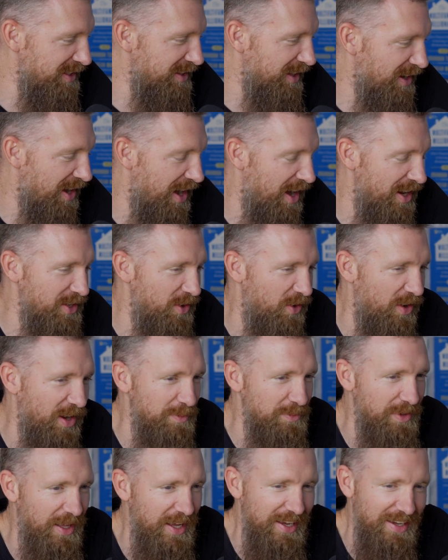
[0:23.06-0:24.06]
in the condo, and
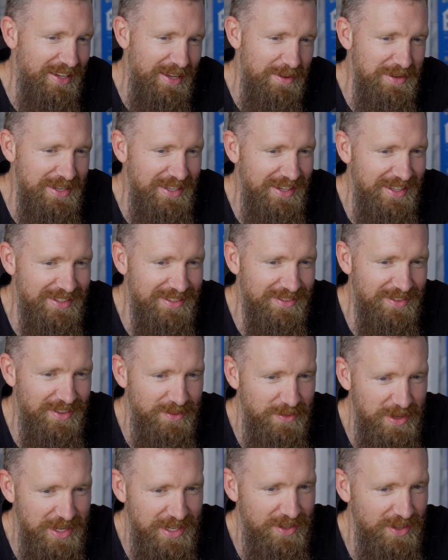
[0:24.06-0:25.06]
I'm like, I mean,
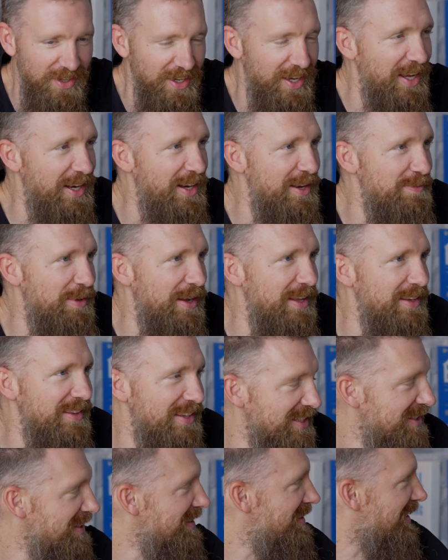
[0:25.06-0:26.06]
we could, but
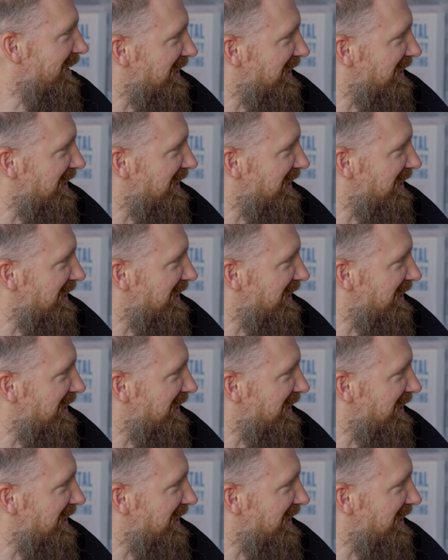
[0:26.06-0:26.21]
this is the.